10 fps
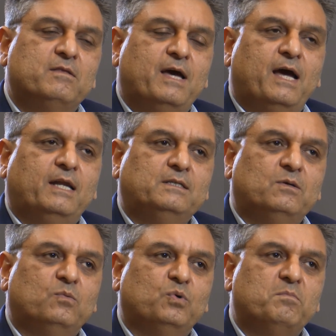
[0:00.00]
that
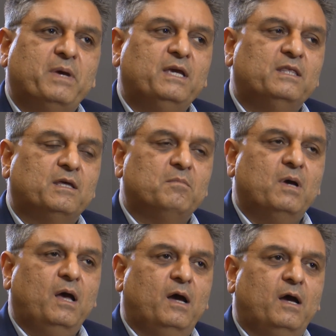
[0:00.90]
would make
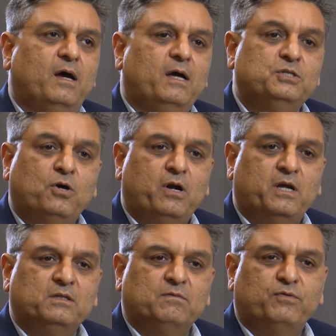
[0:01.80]
them uh, a
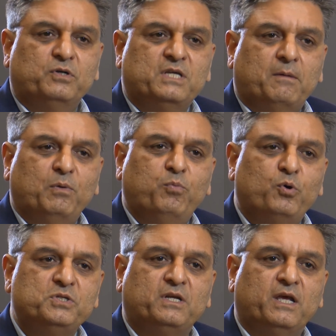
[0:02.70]
target. For example,
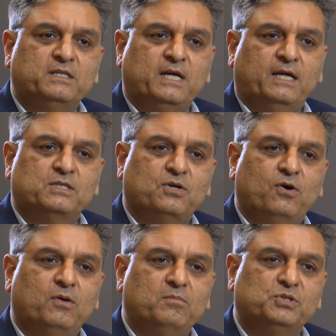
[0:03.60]
poisoning attacks
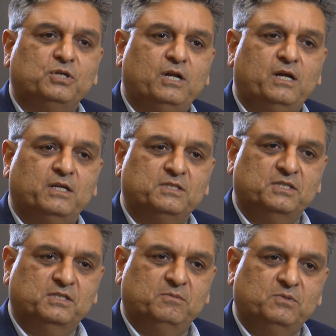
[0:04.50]
on machine learning
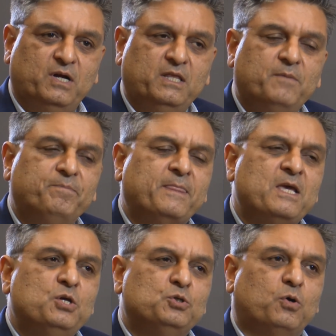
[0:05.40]
systems, right?
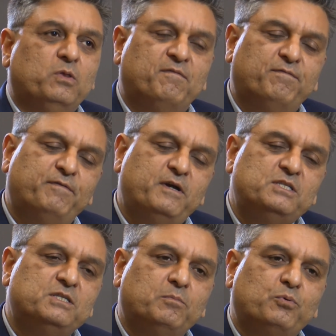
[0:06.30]
So the
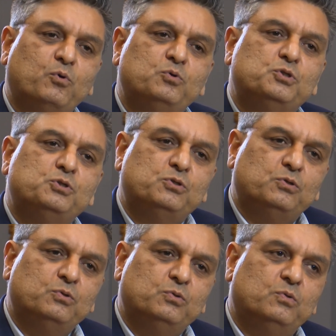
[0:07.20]
first approach
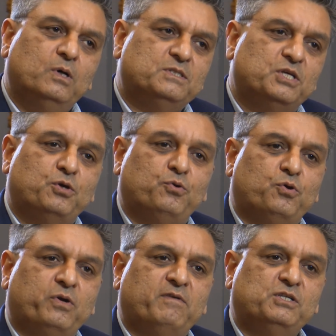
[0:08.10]
to securing
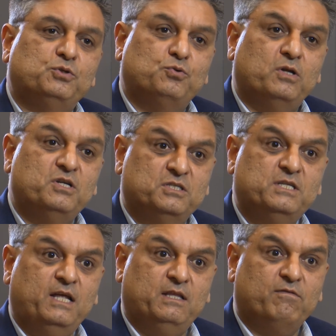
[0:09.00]
your innovation is to
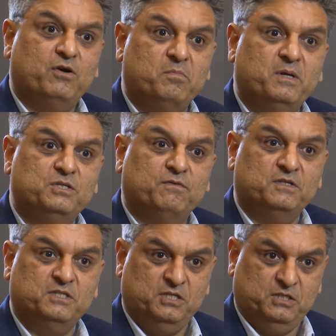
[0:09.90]
understand the vulnerabilities of
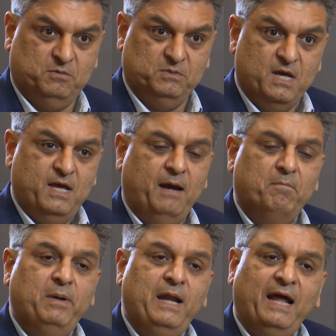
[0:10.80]
the system
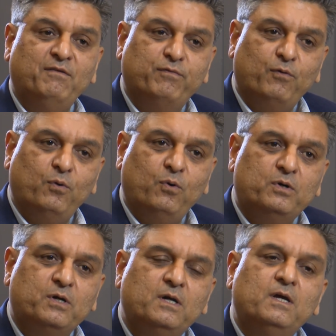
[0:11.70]
and plan
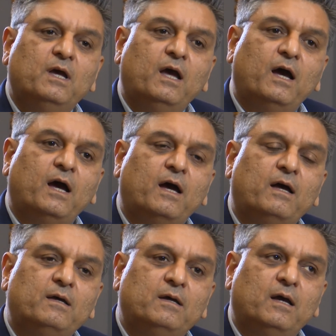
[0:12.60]
for uh,
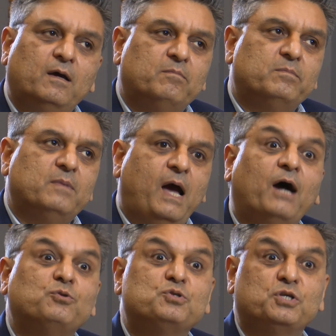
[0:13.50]
uh,
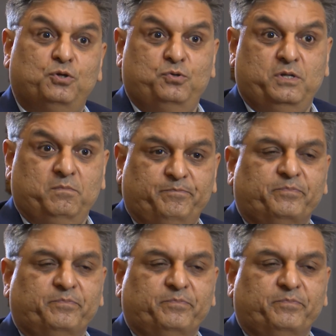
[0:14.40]
how to secure them.